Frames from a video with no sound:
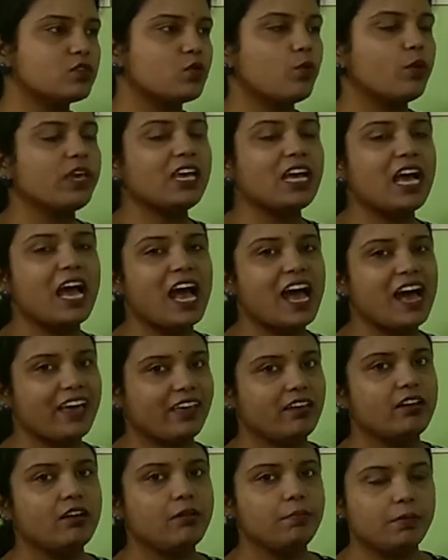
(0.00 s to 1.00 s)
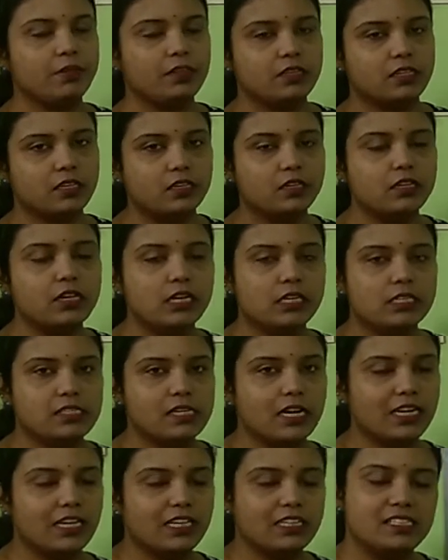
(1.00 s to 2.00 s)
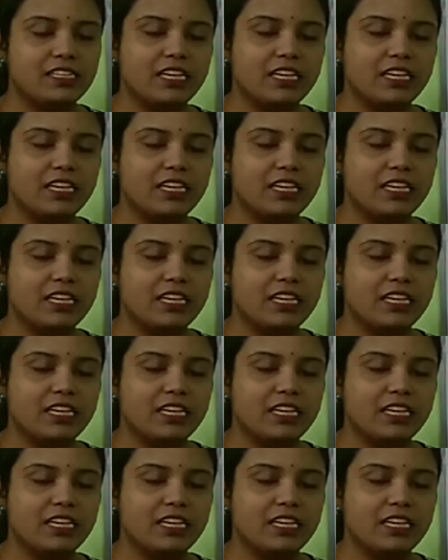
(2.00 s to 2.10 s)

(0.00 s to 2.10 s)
going higher up in the studies,